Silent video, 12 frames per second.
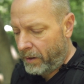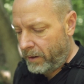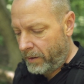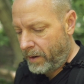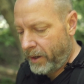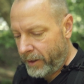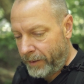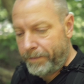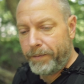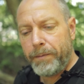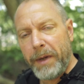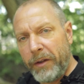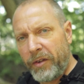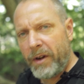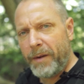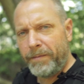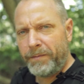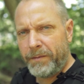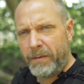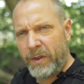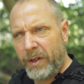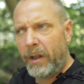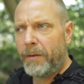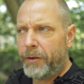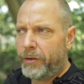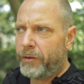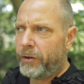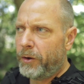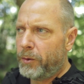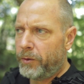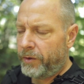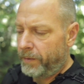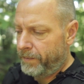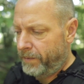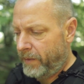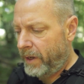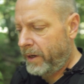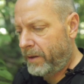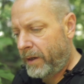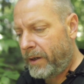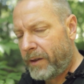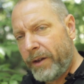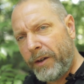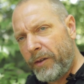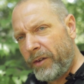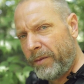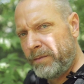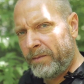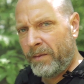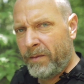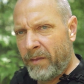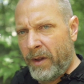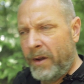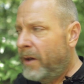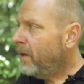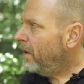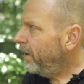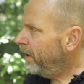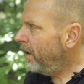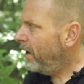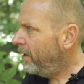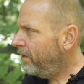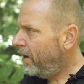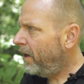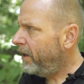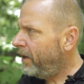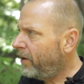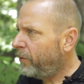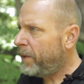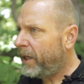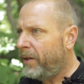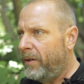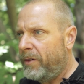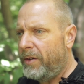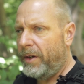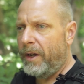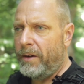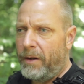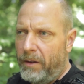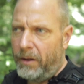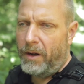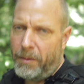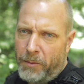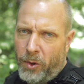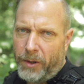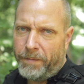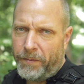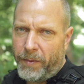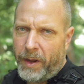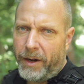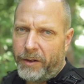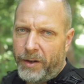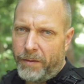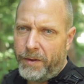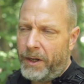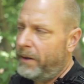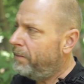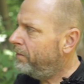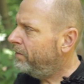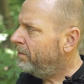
Now, based on television shows and things like that, I expected to get a lot more activity